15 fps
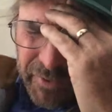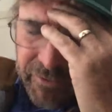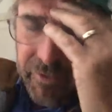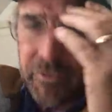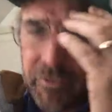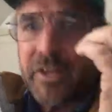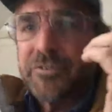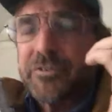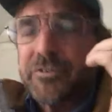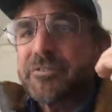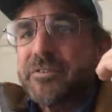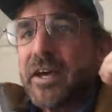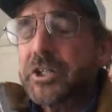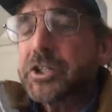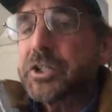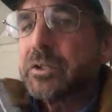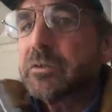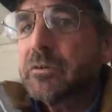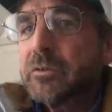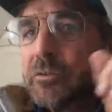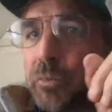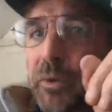It's a, section,
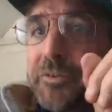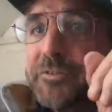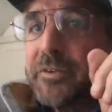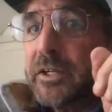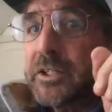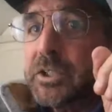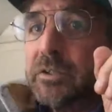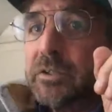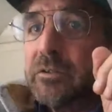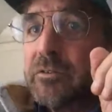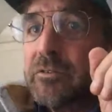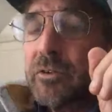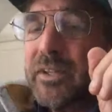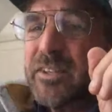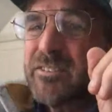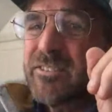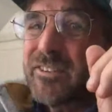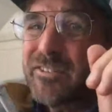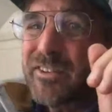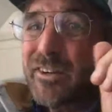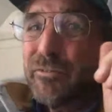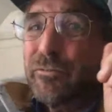it's one section. So that's
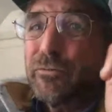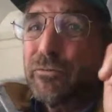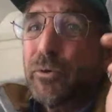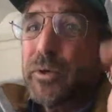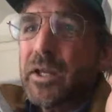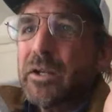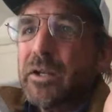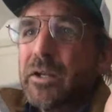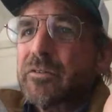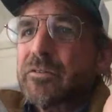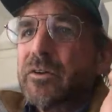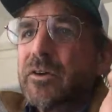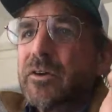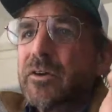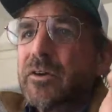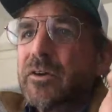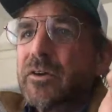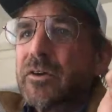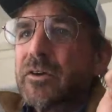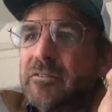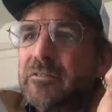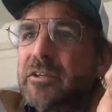640 acres,
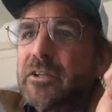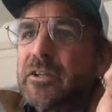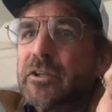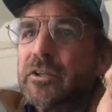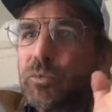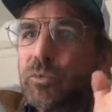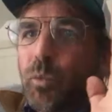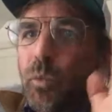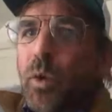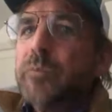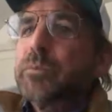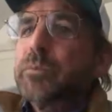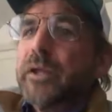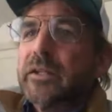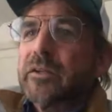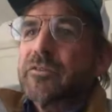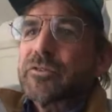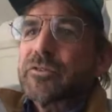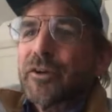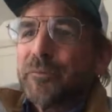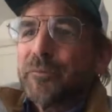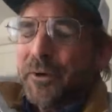contiguous, one planting of
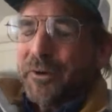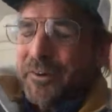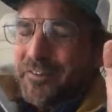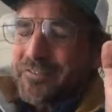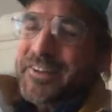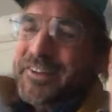strawberries.